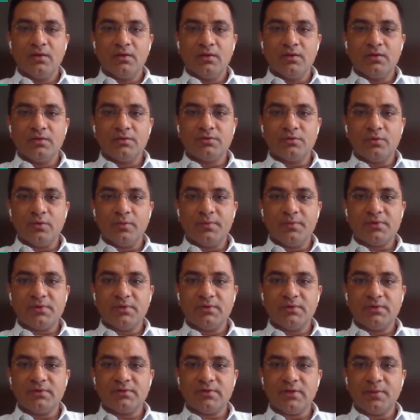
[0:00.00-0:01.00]
So obviously
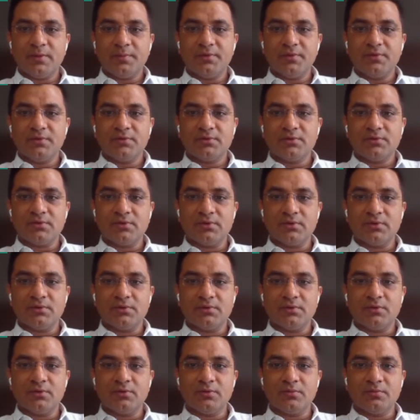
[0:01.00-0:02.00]
this happens,
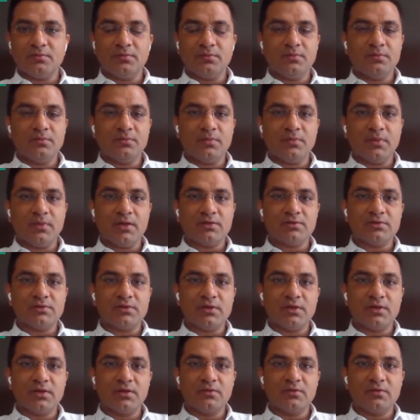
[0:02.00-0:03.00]
by
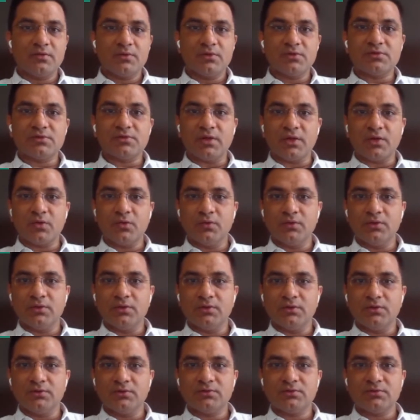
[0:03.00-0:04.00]
sitting with the
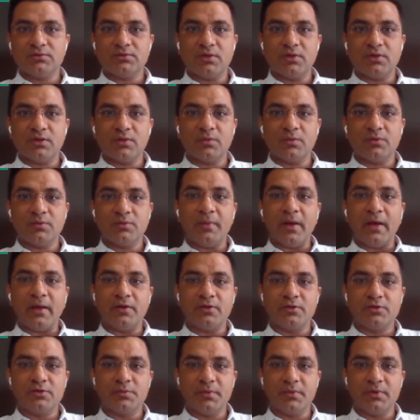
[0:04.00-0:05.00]
stakeholders, sitting with the
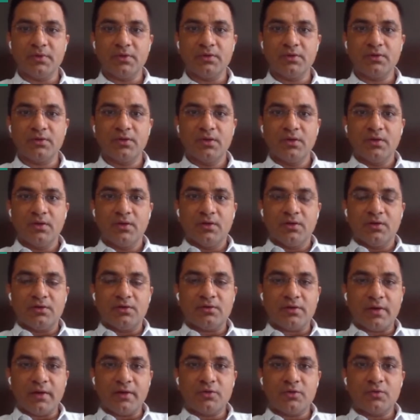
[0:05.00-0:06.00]
management,
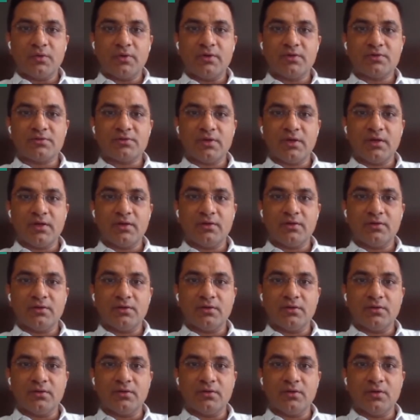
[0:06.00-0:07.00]
trying to understand,
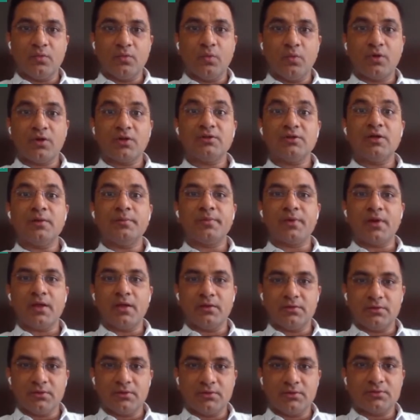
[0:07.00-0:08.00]
what are their
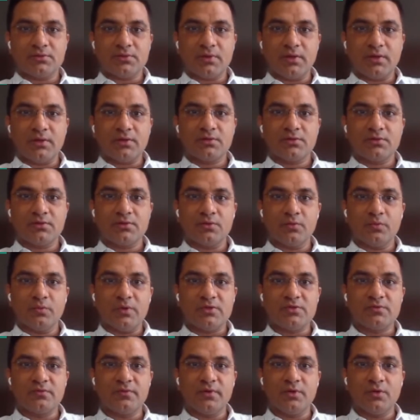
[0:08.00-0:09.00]
priorities, right? So
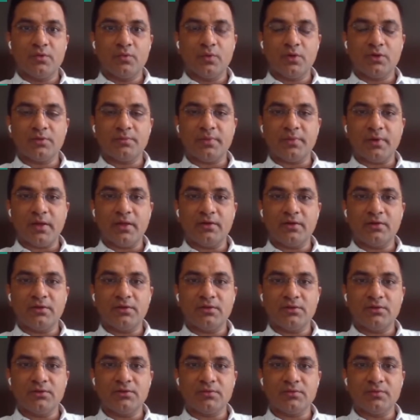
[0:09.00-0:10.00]
once we know what are the
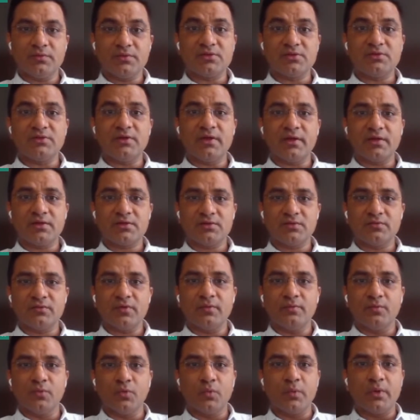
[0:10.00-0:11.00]
priorities, which direction we
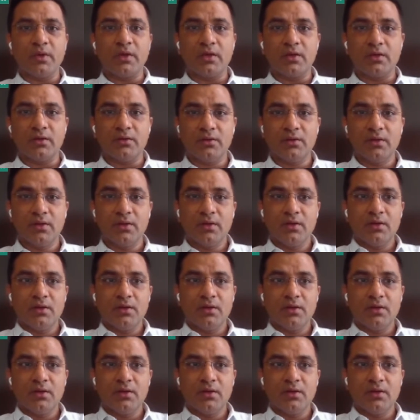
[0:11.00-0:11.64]
are moving in,